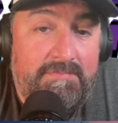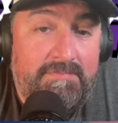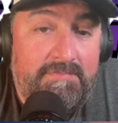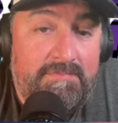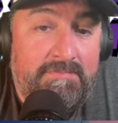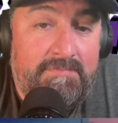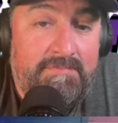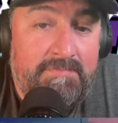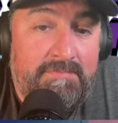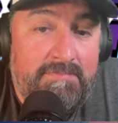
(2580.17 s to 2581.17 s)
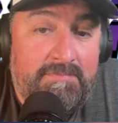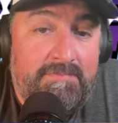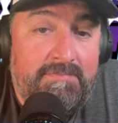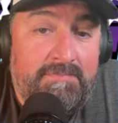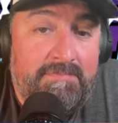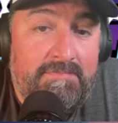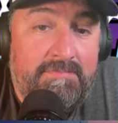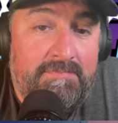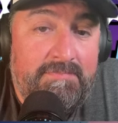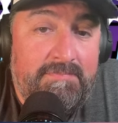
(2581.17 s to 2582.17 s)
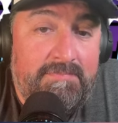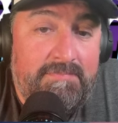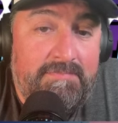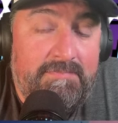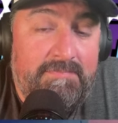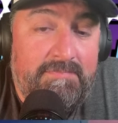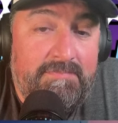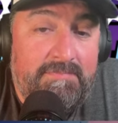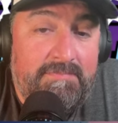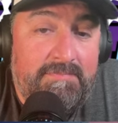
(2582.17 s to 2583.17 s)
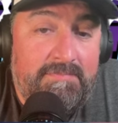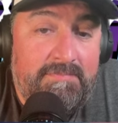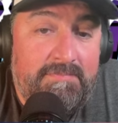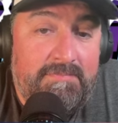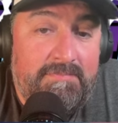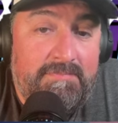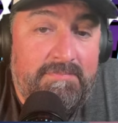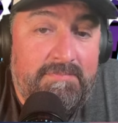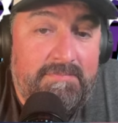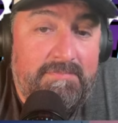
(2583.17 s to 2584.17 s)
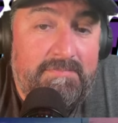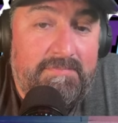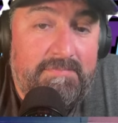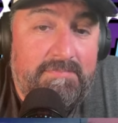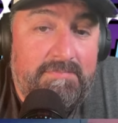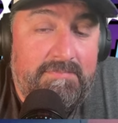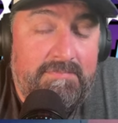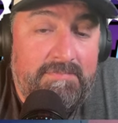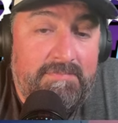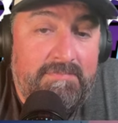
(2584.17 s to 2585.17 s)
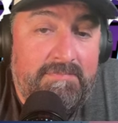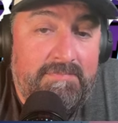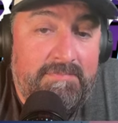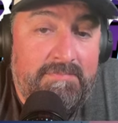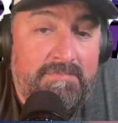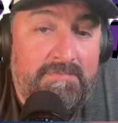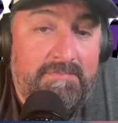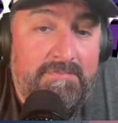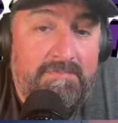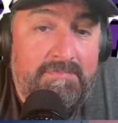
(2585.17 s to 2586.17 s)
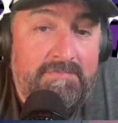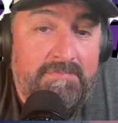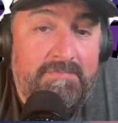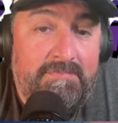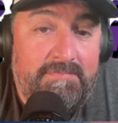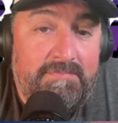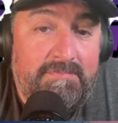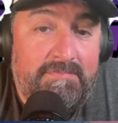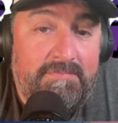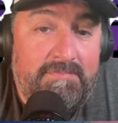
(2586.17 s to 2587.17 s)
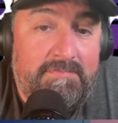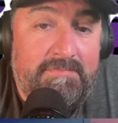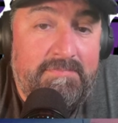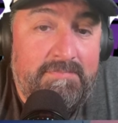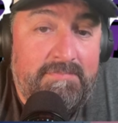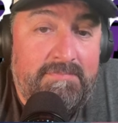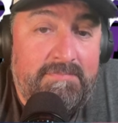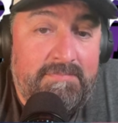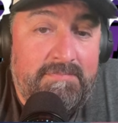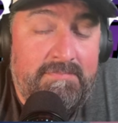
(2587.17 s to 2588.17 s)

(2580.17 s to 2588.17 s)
The person shown says nothing.